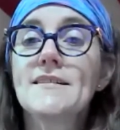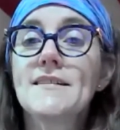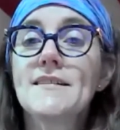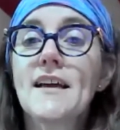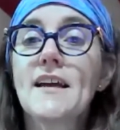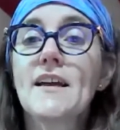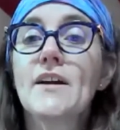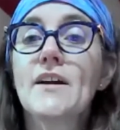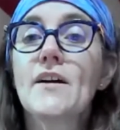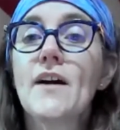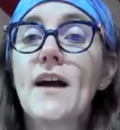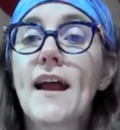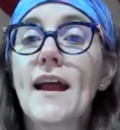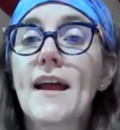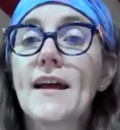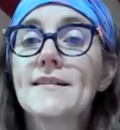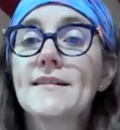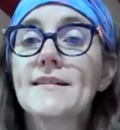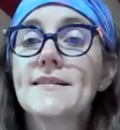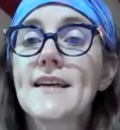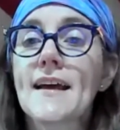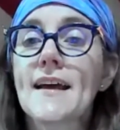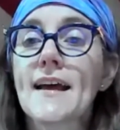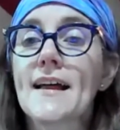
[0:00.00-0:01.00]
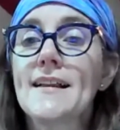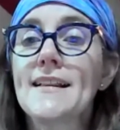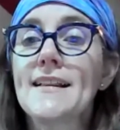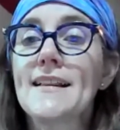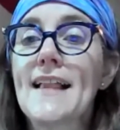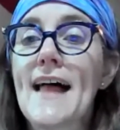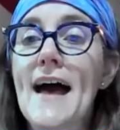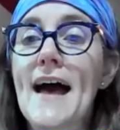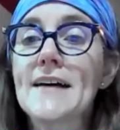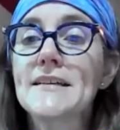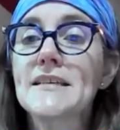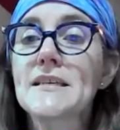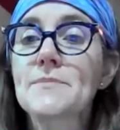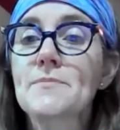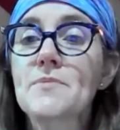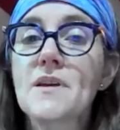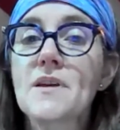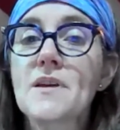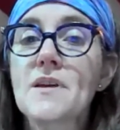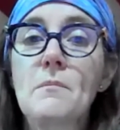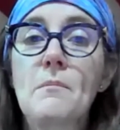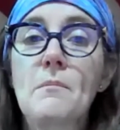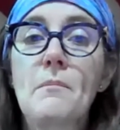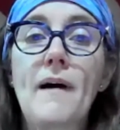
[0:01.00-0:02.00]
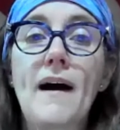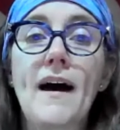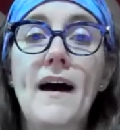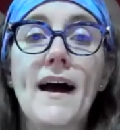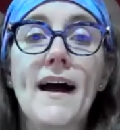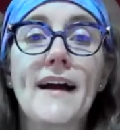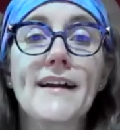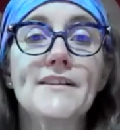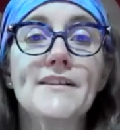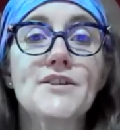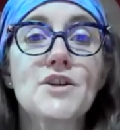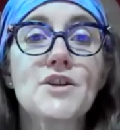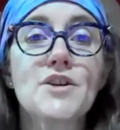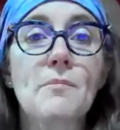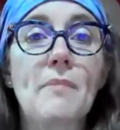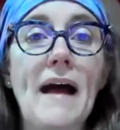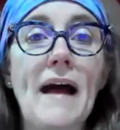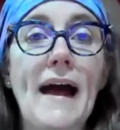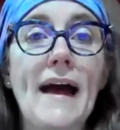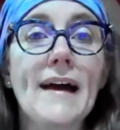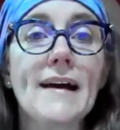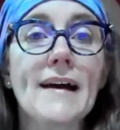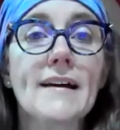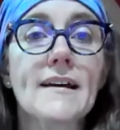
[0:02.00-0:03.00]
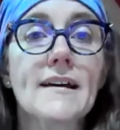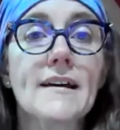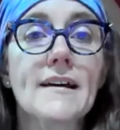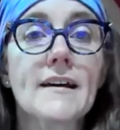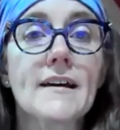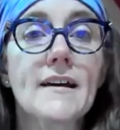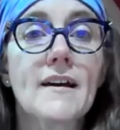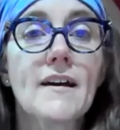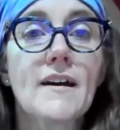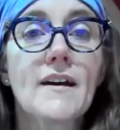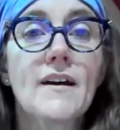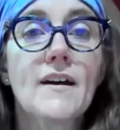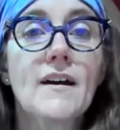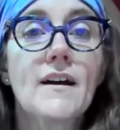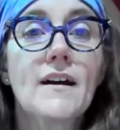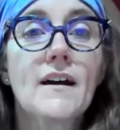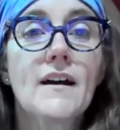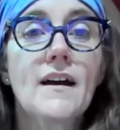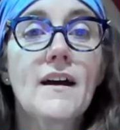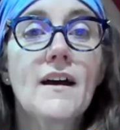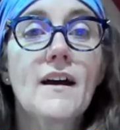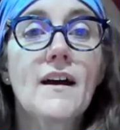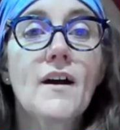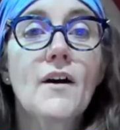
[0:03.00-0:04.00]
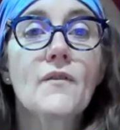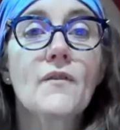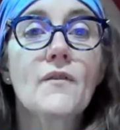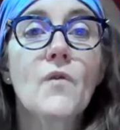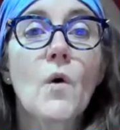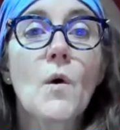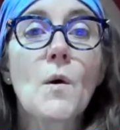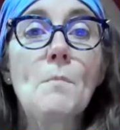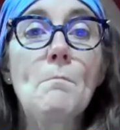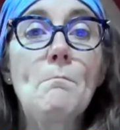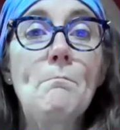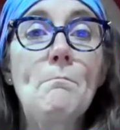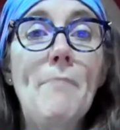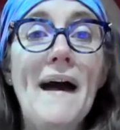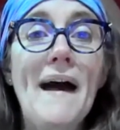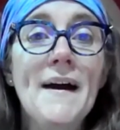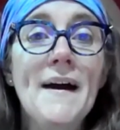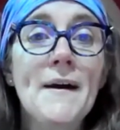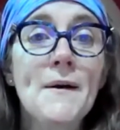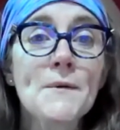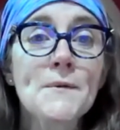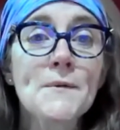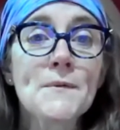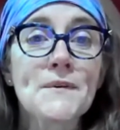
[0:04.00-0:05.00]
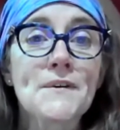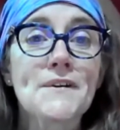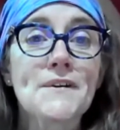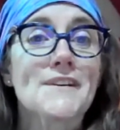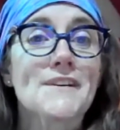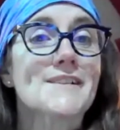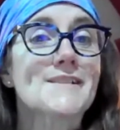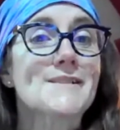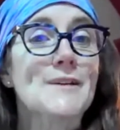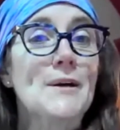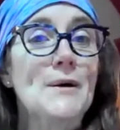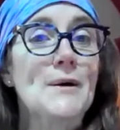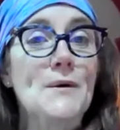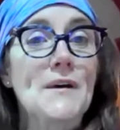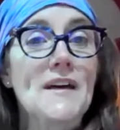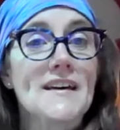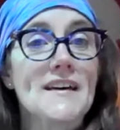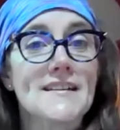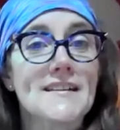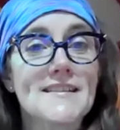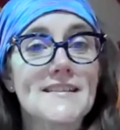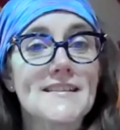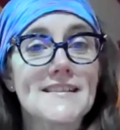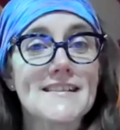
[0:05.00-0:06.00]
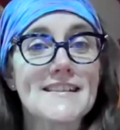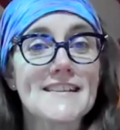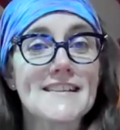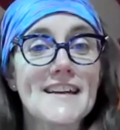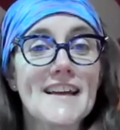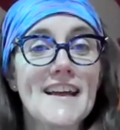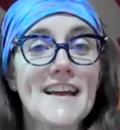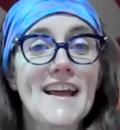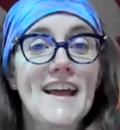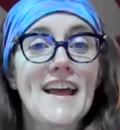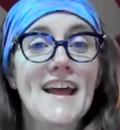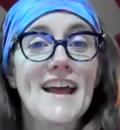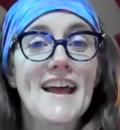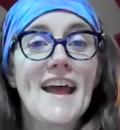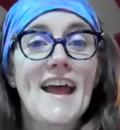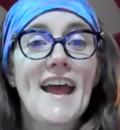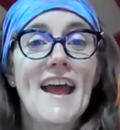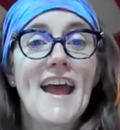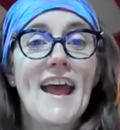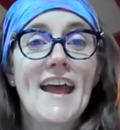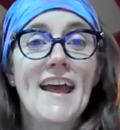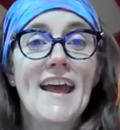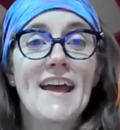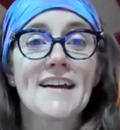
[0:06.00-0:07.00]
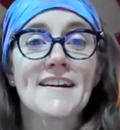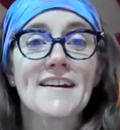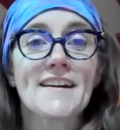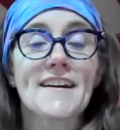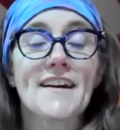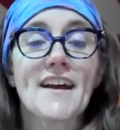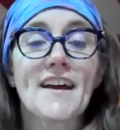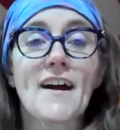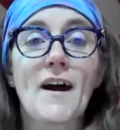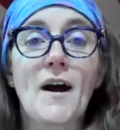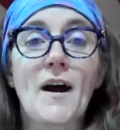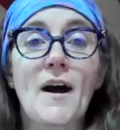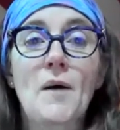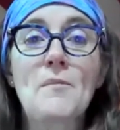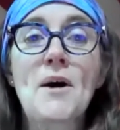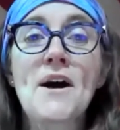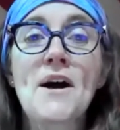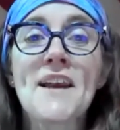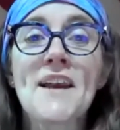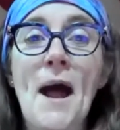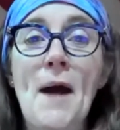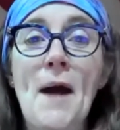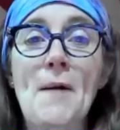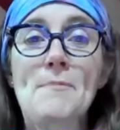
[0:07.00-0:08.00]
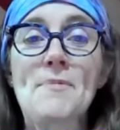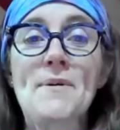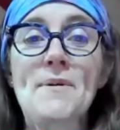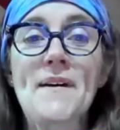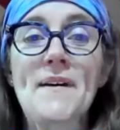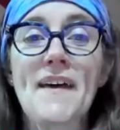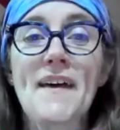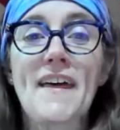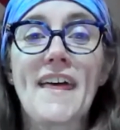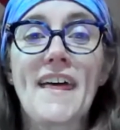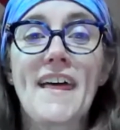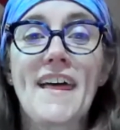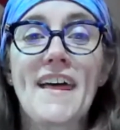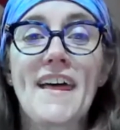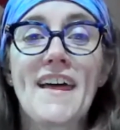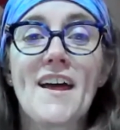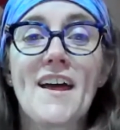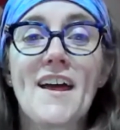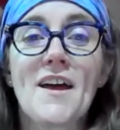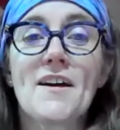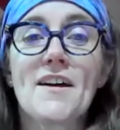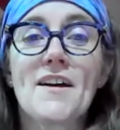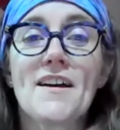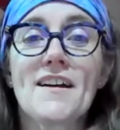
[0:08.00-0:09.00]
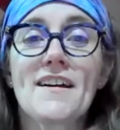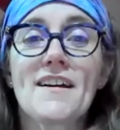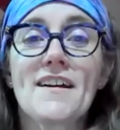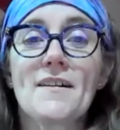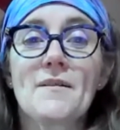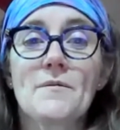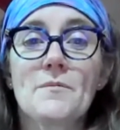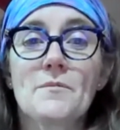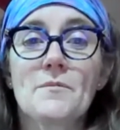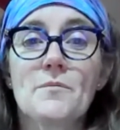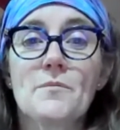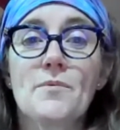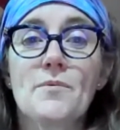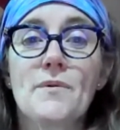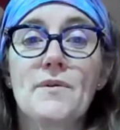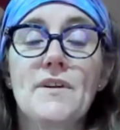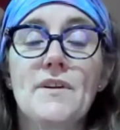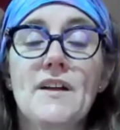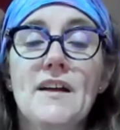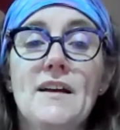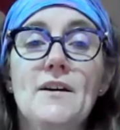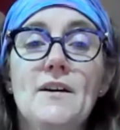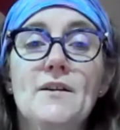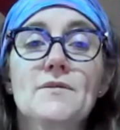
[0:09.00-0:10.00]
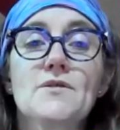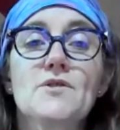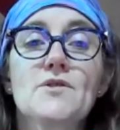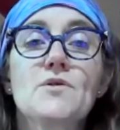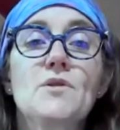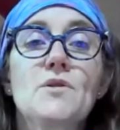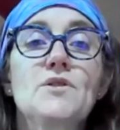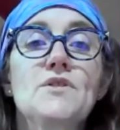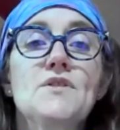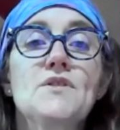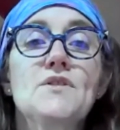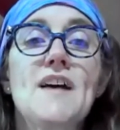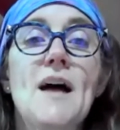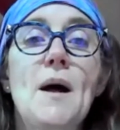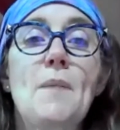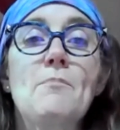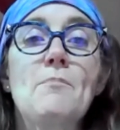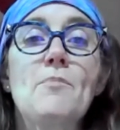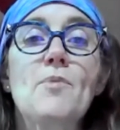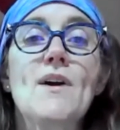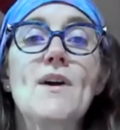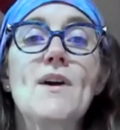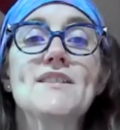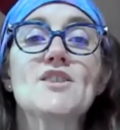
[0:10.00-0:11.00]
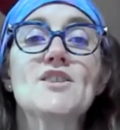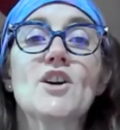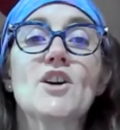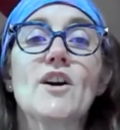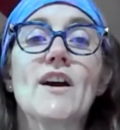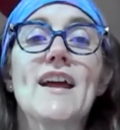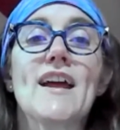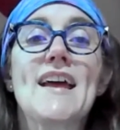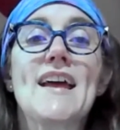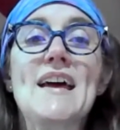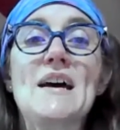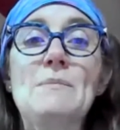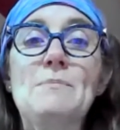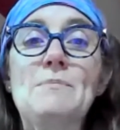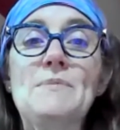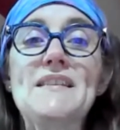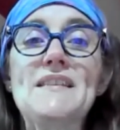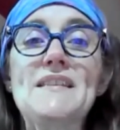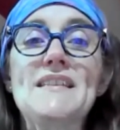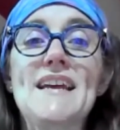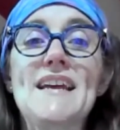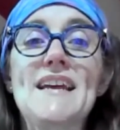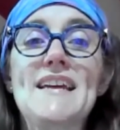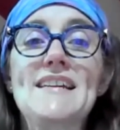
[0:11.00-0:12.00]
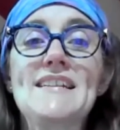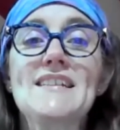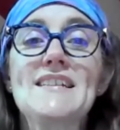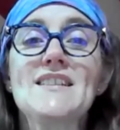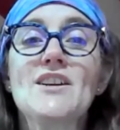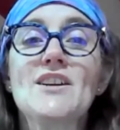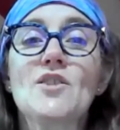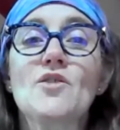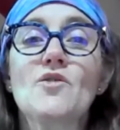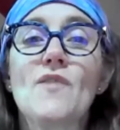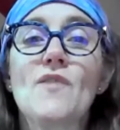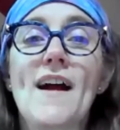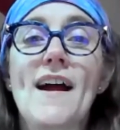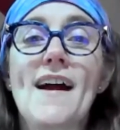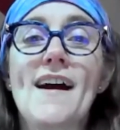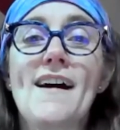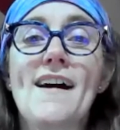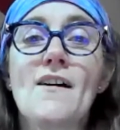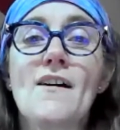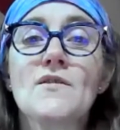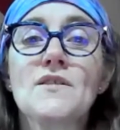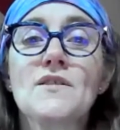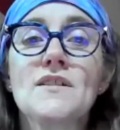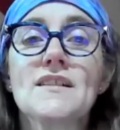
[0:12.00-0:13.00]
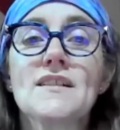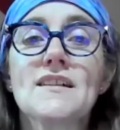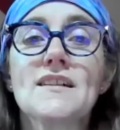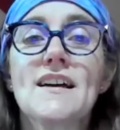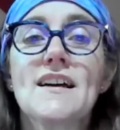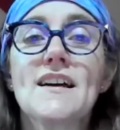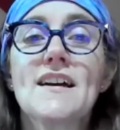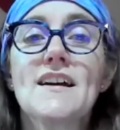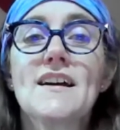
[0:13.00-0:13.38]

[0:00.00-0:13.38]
Take your hands and clasp them behind your back for bound locust. And come on up. Rolling your shoulders up, press your hips into the ground.